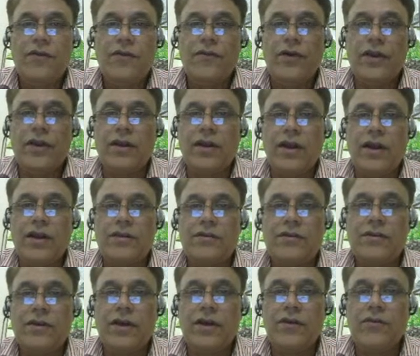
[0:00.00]
one
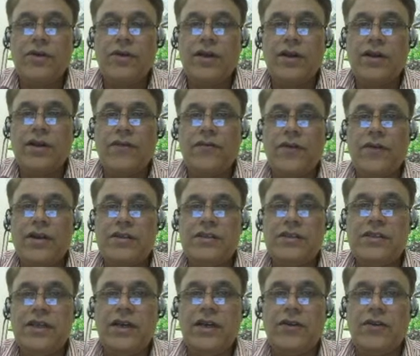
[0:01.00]
class. We can
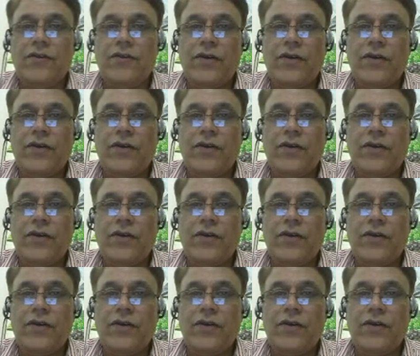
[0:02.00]
differentiate the